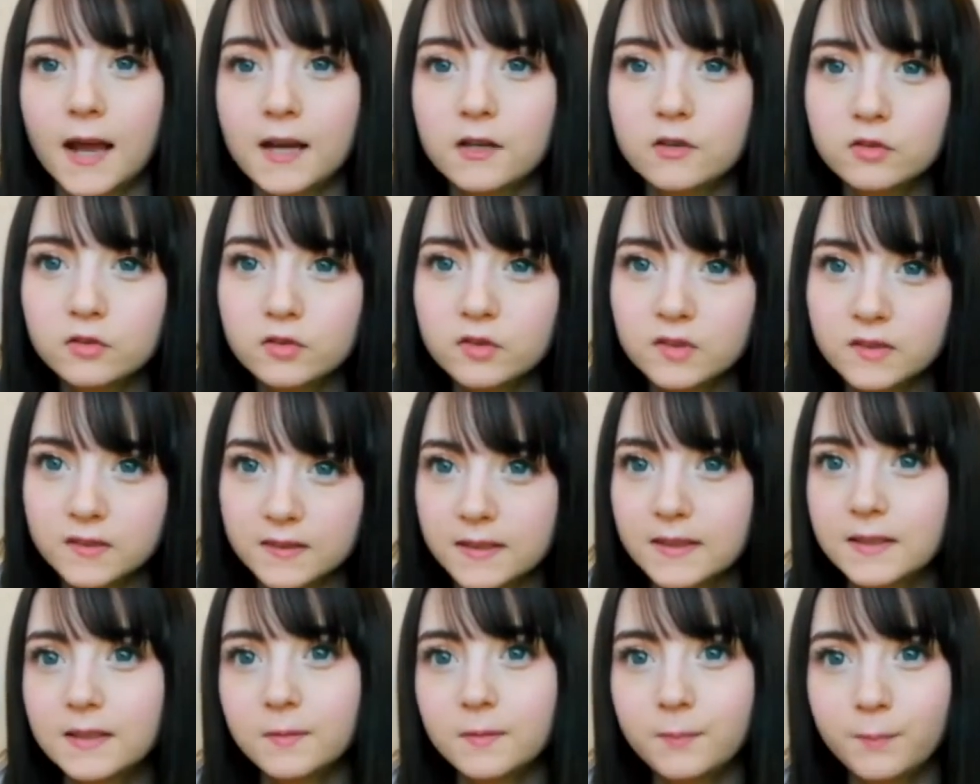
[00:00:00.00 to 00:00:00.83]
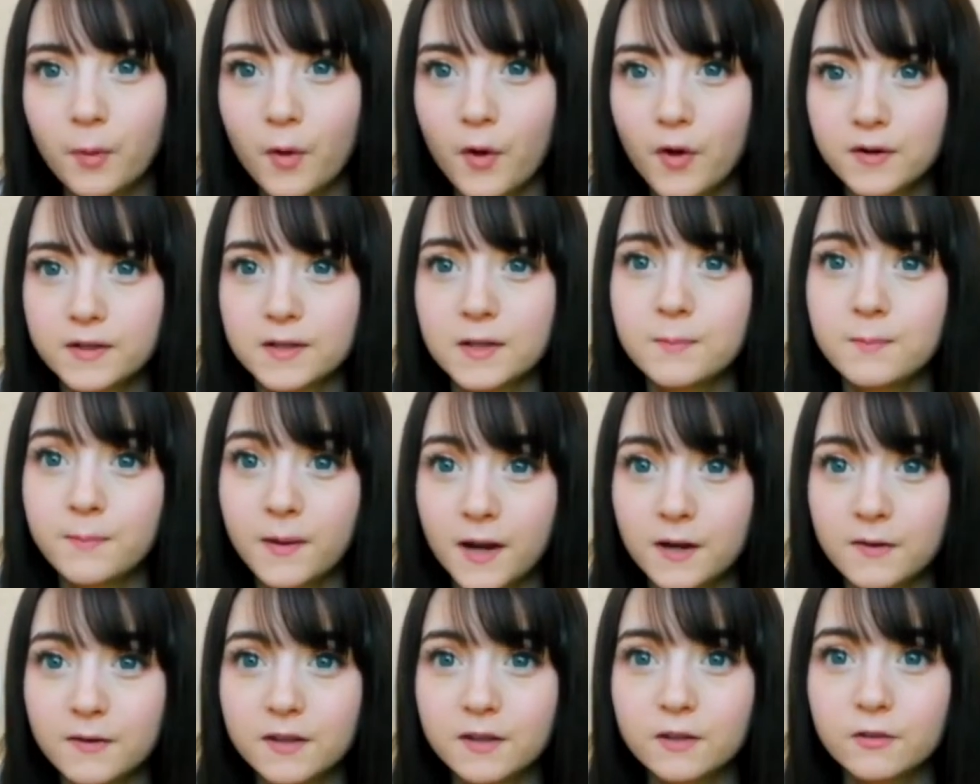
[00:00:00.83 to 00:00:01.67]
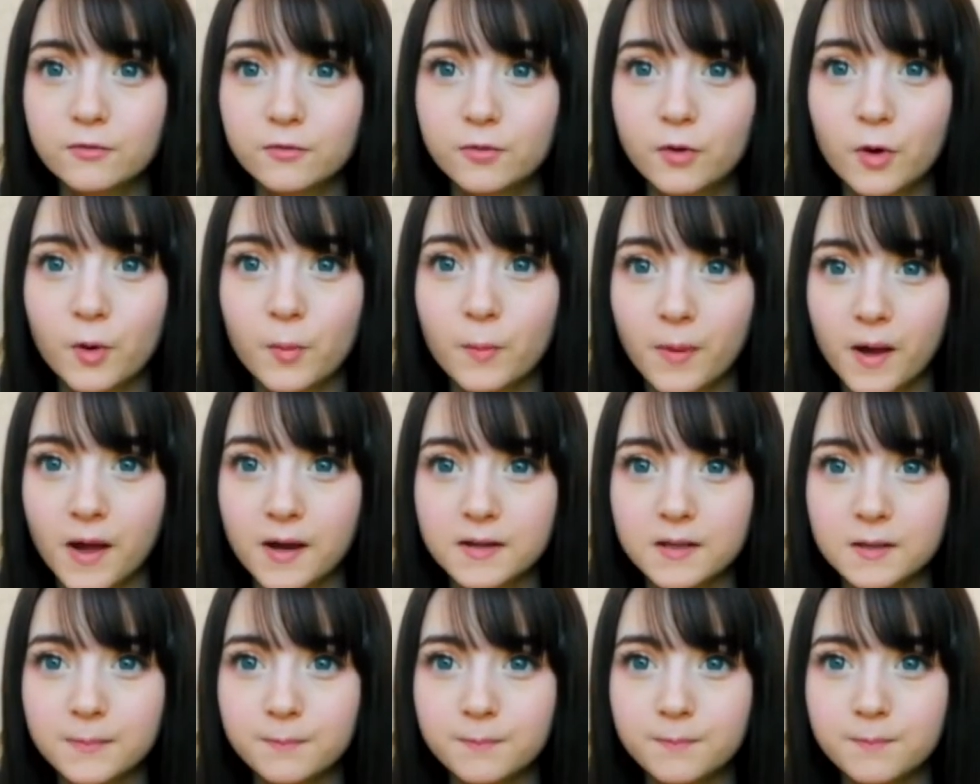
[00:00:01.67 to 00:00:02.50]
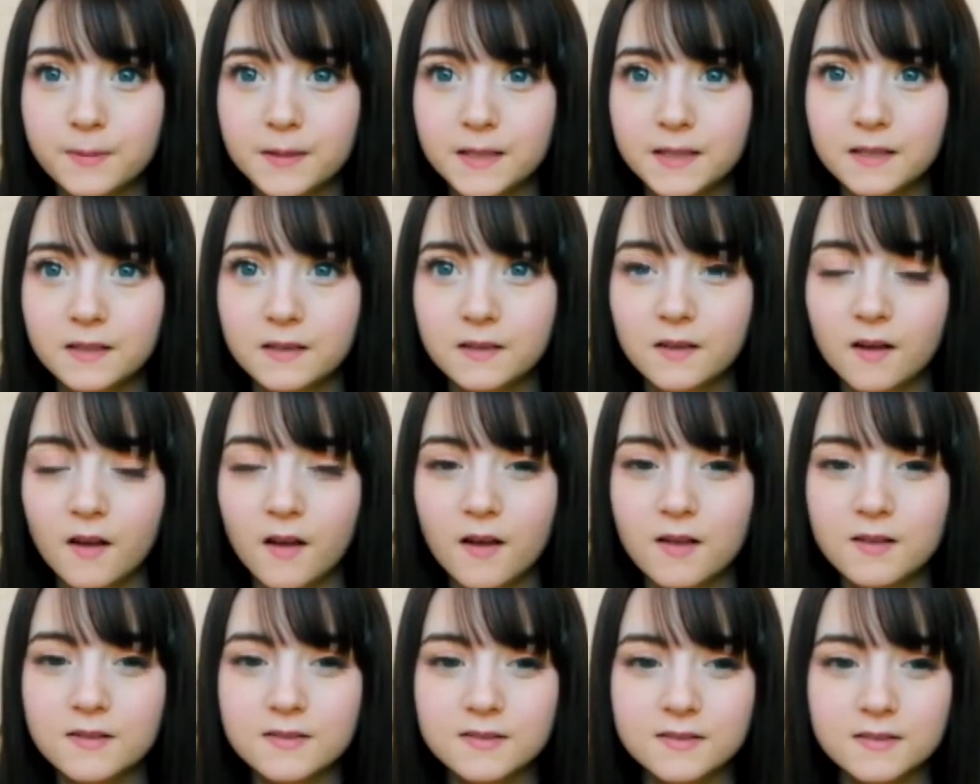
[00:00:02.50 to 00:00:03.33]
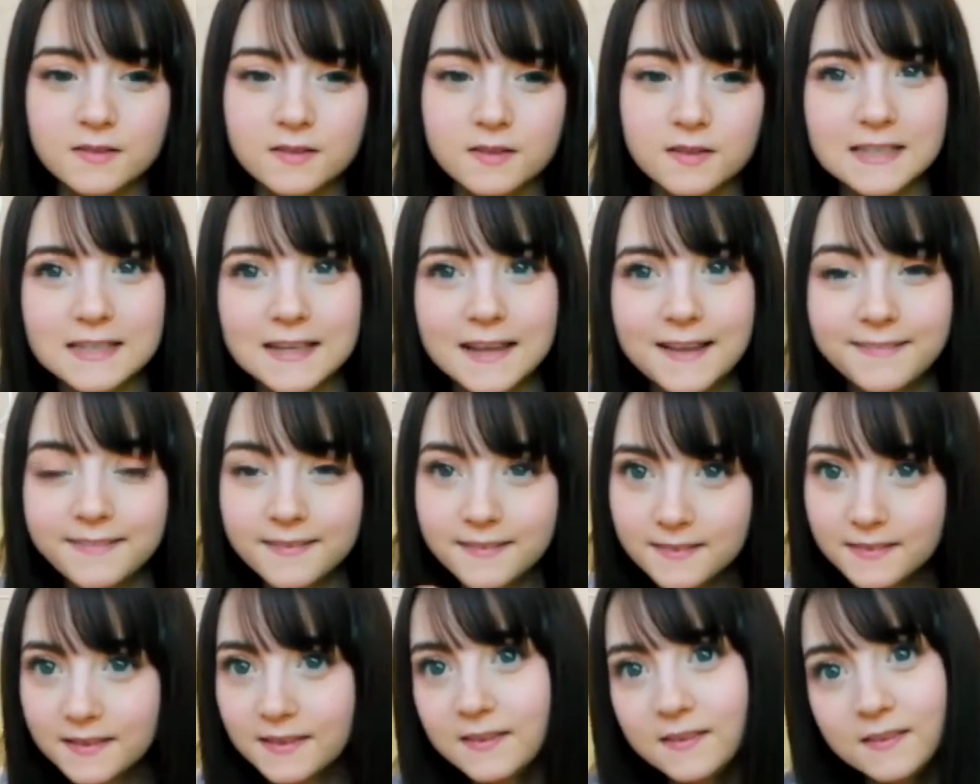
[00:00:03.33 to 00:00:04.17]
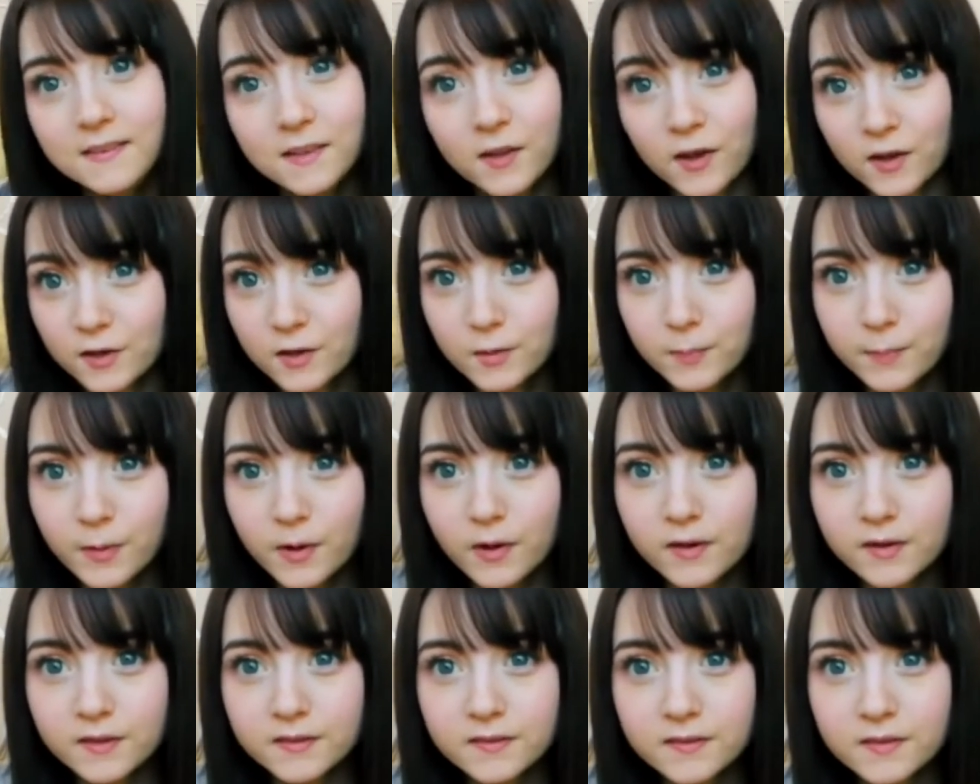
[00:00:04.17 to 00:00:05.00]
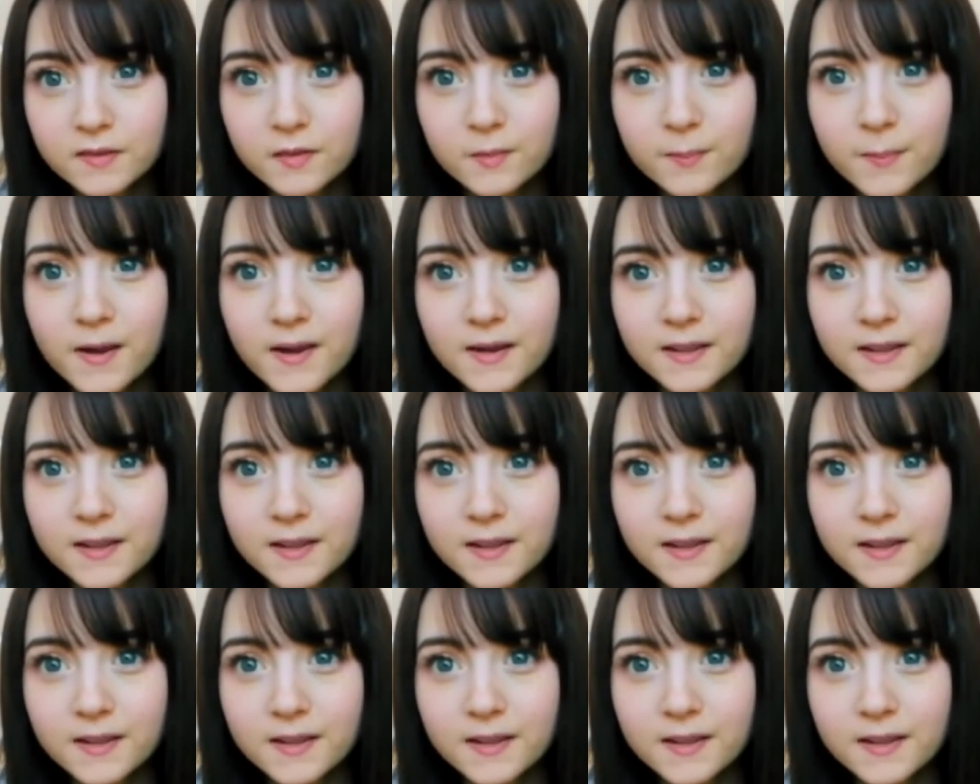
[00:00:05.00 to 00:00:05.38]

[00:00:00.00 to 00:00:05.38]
I don't see the point in marrying for money, because isn't it the other person's